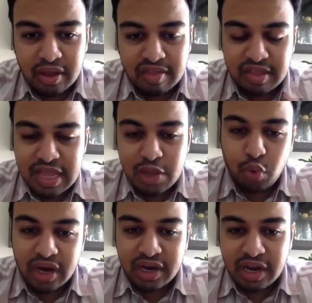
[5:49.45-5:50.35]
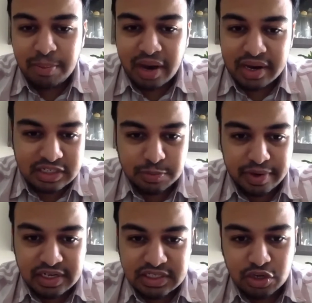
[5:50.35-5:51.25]
seeing 110
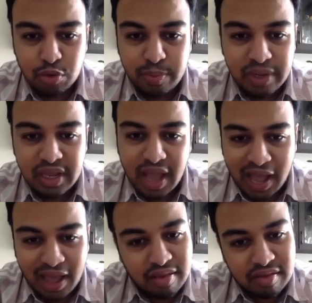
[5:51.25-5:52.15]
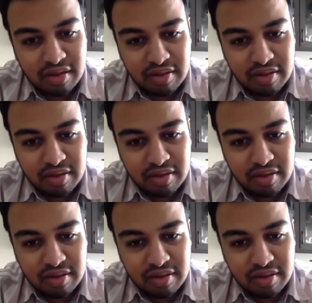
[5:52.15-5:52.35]
participants could be as